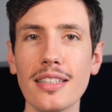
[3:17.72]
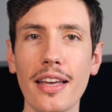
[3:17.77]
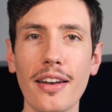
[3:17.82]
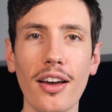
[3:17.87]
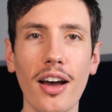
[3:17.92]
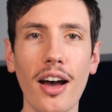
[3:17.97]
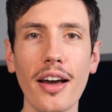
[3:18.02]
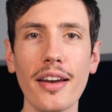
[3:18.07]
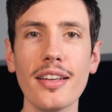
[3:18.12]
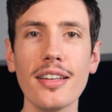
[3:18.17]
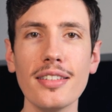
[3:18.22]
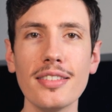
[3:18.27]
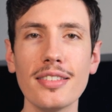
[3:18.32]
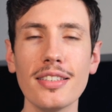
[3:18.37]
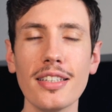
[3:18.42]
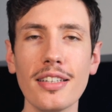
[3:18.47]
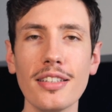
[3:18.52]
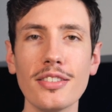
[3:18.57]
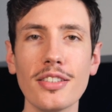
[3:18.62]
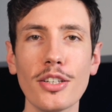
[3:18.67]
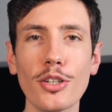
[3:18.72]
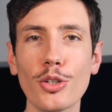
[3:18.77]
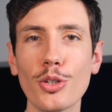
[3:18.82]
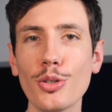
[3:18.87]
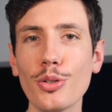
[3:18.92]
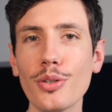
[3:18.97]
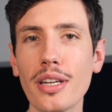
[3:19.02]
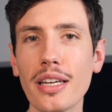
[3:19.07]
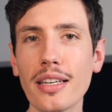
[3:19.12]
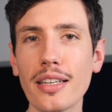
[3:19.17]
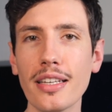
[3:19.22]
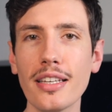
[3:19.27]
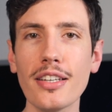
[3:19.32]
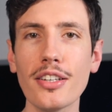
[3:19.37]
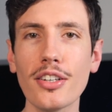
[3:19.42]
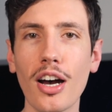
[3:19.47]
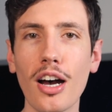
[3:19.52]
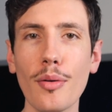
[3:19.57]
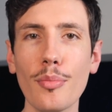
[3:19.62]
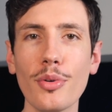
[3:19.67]
and audiences including
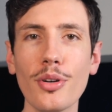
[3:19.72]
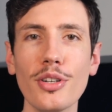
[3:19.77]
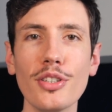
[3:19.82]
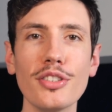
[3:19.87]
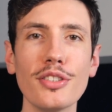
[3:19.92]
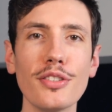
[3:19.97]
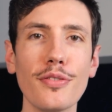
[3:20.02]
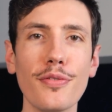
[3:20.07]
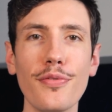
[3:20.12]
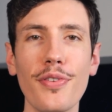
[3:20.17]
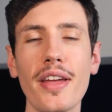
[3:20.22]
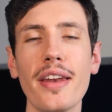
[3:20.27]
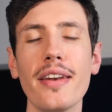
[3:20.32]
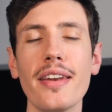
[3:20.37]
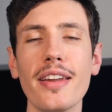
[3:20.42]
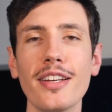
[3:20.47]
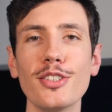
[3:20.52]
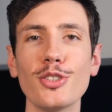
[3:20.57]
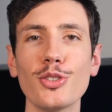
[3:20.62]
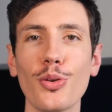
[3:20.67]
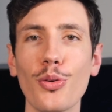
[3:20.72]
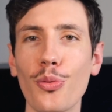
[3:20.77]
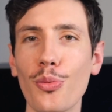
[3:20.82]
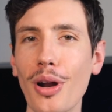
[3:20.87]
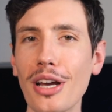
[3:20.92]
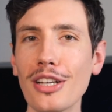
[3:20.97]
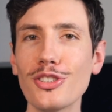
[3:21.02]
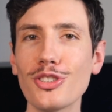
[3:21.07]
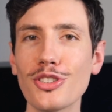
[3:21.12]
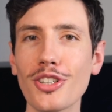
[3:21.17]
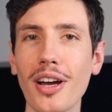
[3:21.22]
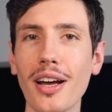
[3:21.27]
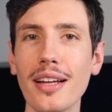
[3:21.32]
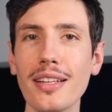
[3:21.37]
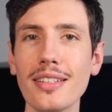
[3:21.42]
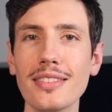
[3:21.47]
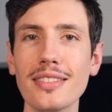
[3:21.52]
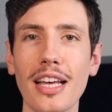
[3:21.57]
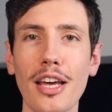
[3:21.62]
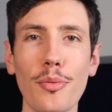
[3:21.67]
e-commerce, fitness,
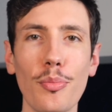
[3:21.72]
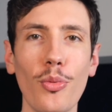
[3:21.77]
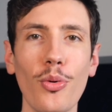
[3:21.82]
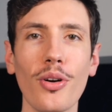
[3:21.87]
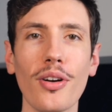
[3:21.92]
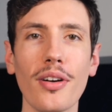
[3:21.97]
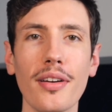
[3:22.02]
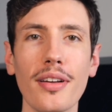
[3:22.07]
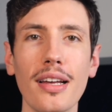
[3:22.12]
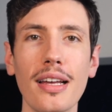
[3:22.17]
restaurants, and more.